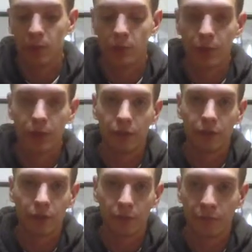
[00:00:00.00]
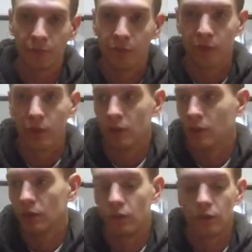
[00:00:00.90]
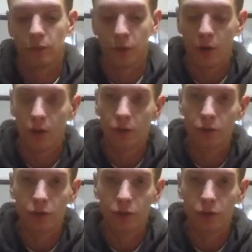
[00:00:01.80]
to spend, $420,